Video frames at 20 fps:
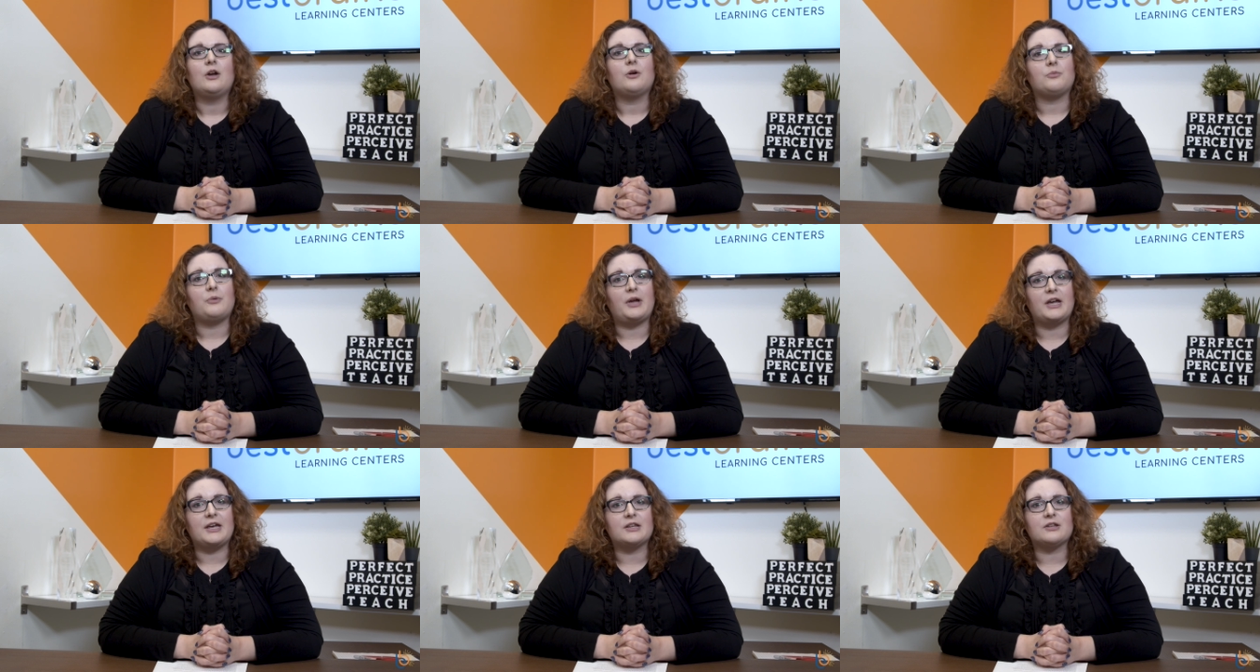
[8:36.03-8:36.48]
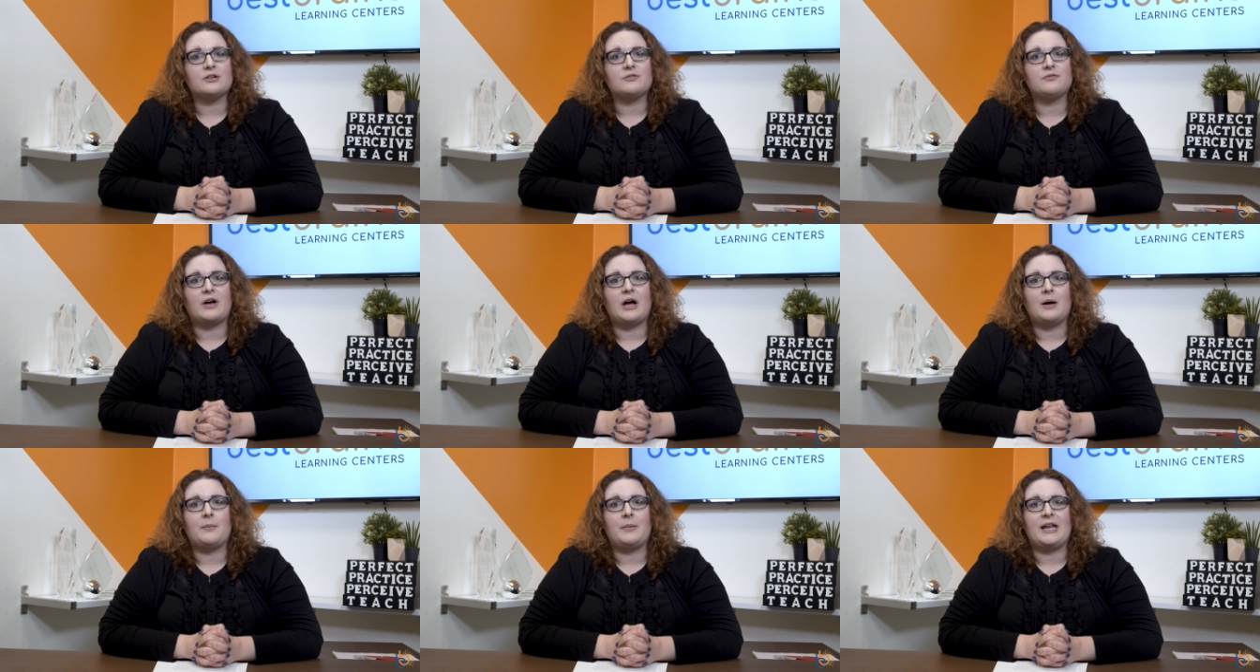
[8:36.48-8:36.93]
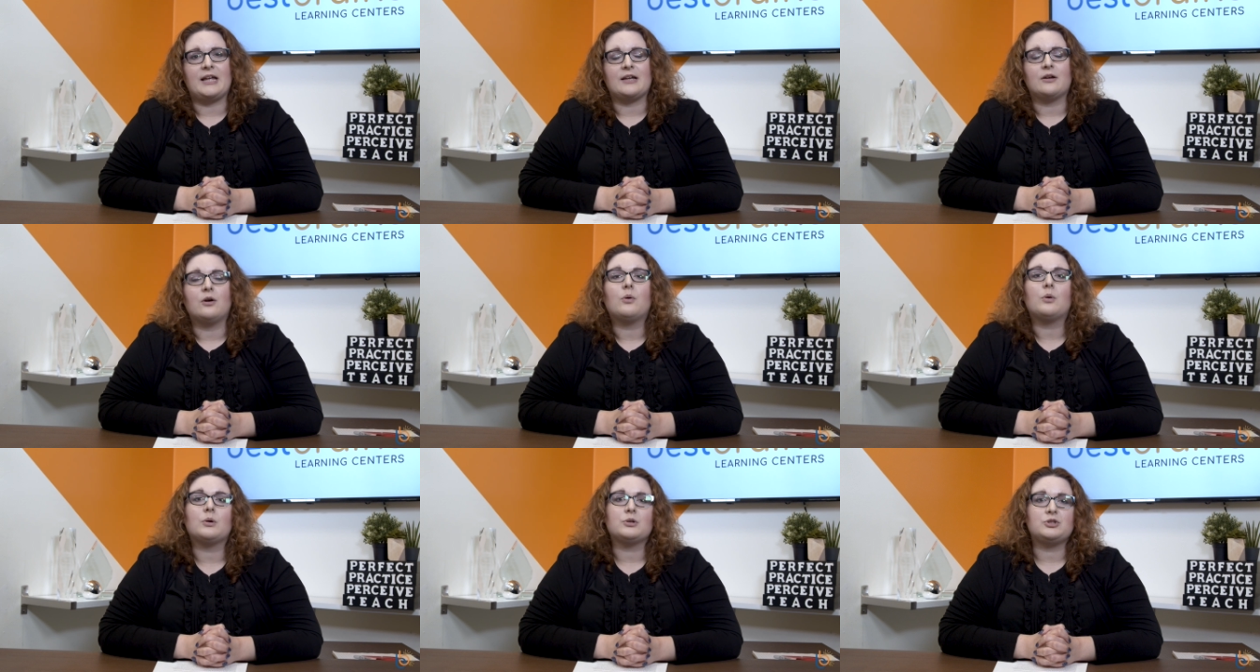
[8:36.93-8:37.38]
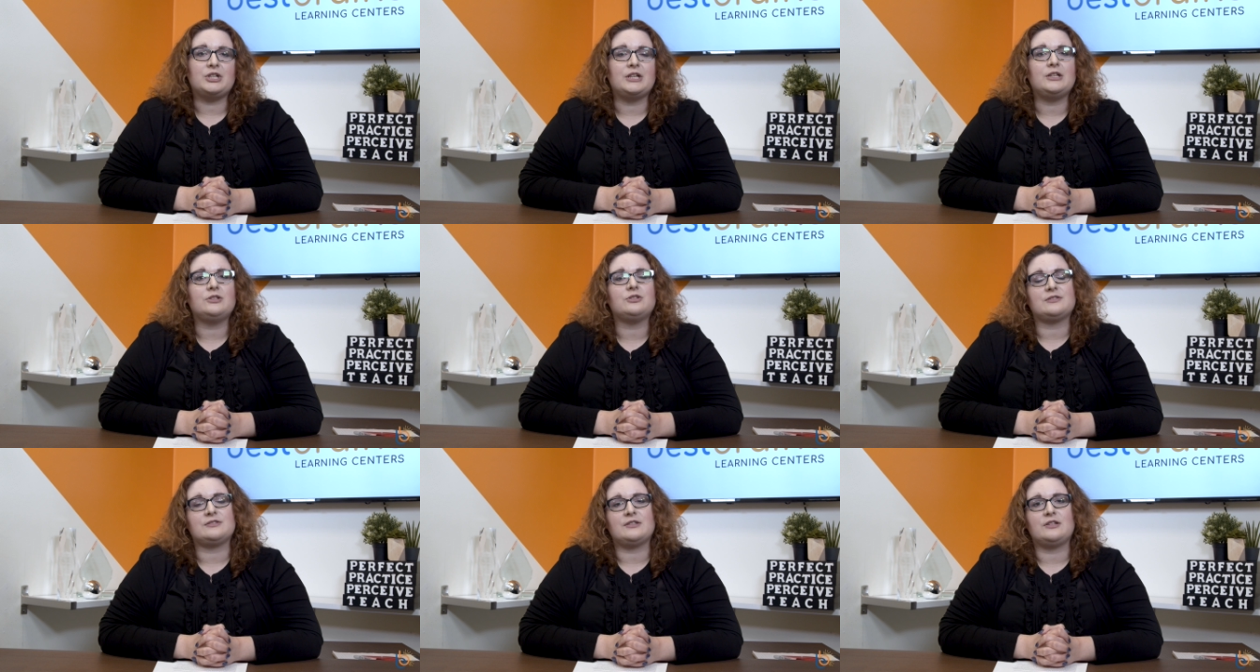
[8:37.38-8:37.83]
regular vomiting, or
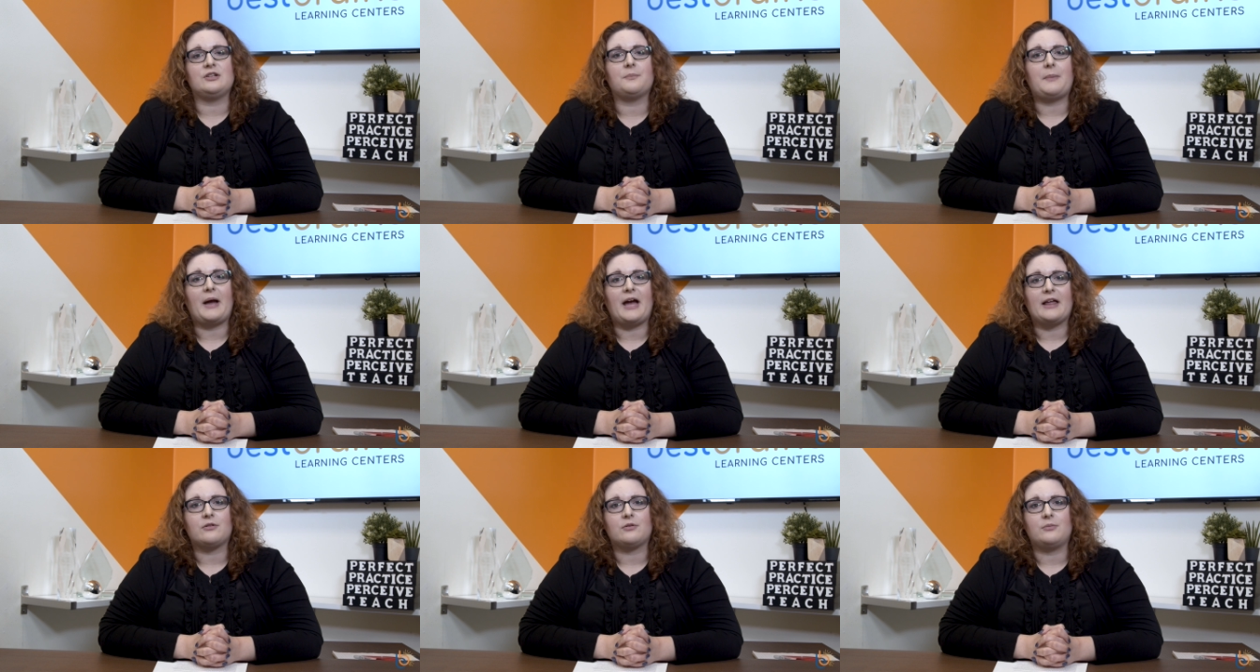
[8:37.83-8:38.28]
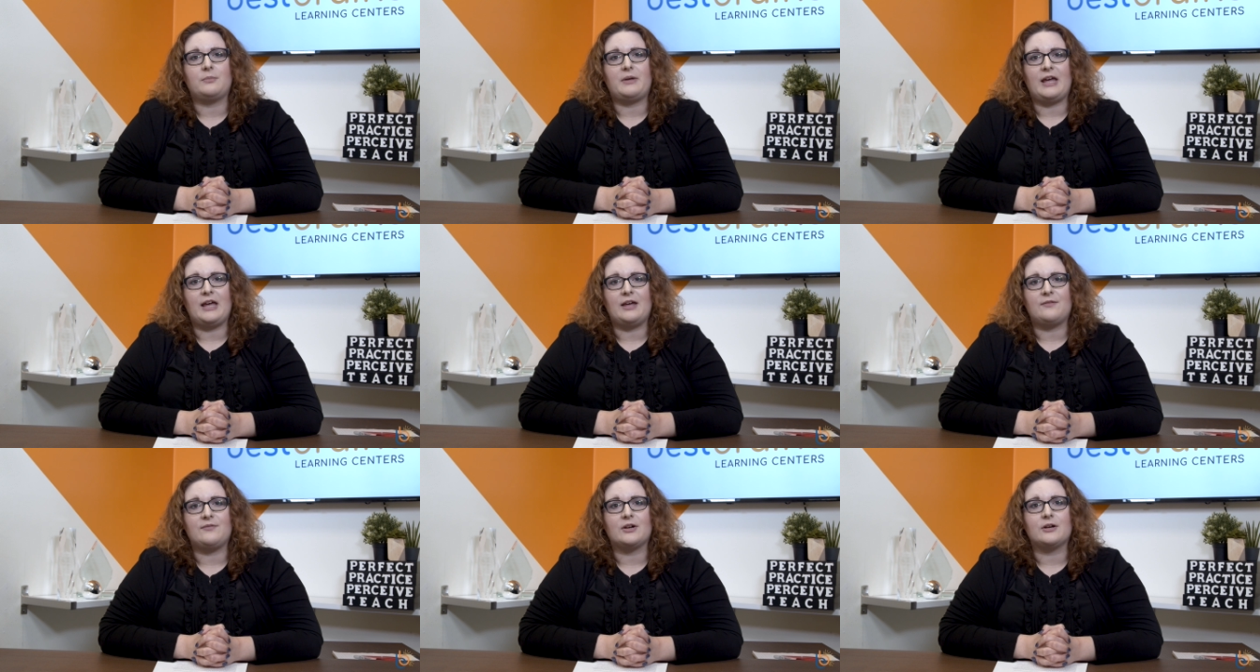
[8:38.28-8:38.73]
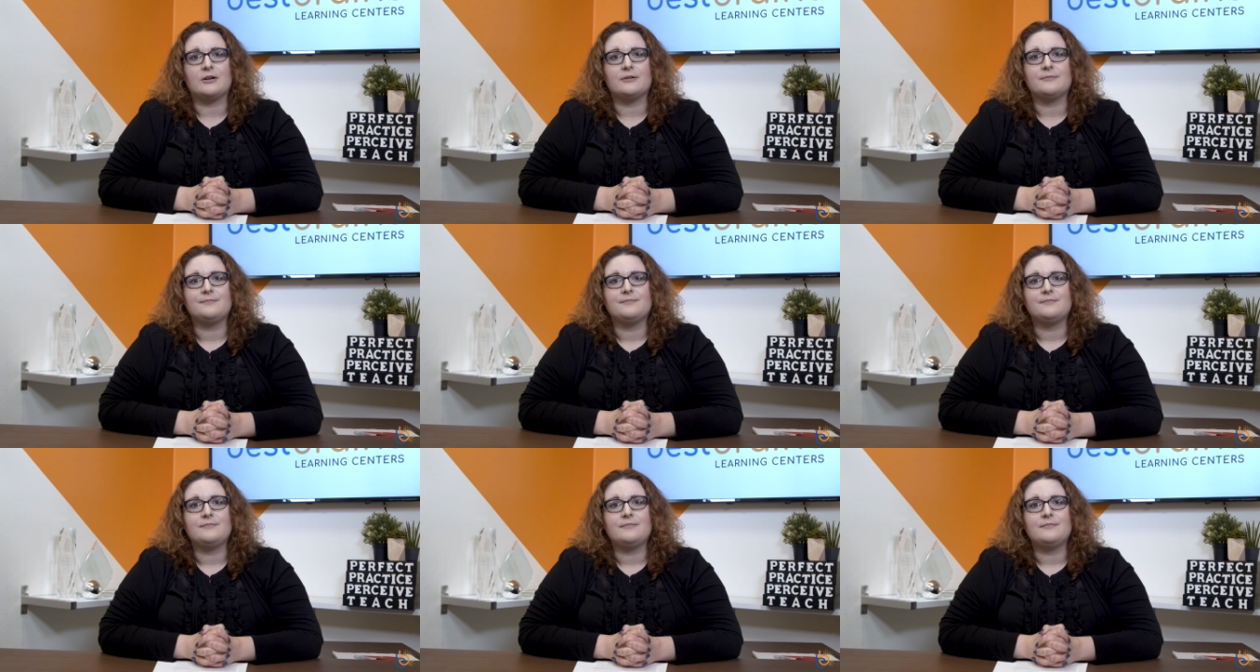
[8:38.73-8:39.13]
changes in your bathroom behavior.